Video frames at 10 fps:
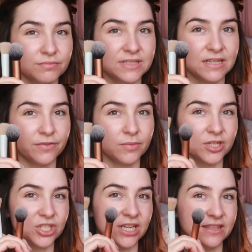stiffer
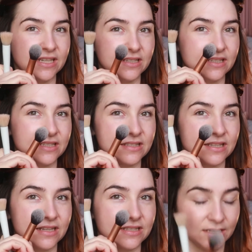brush and then this
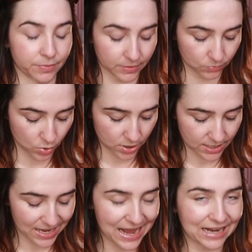kind of stippling
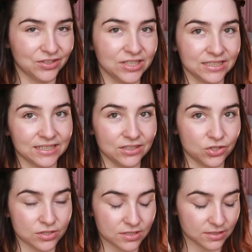one. I really
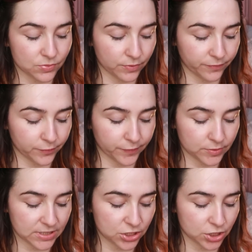like using this one for
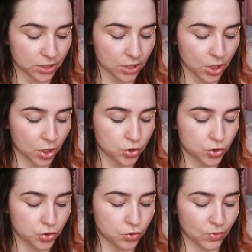foundation.
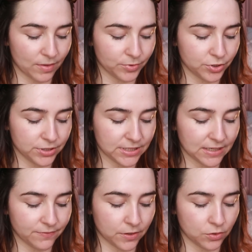So I'm gonna
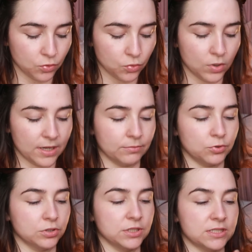give it a go, and I'm
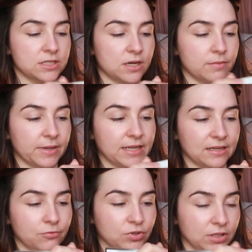gonna start by
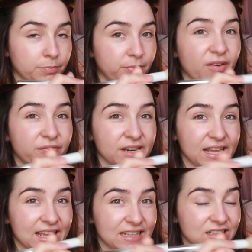kind of really buffing
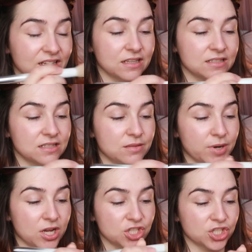it in to the
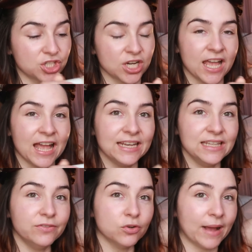brush, and
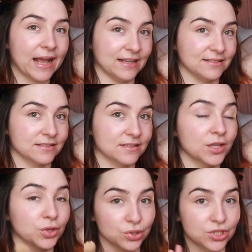even on my hand
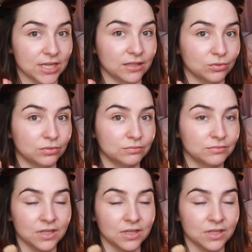it looks yellow,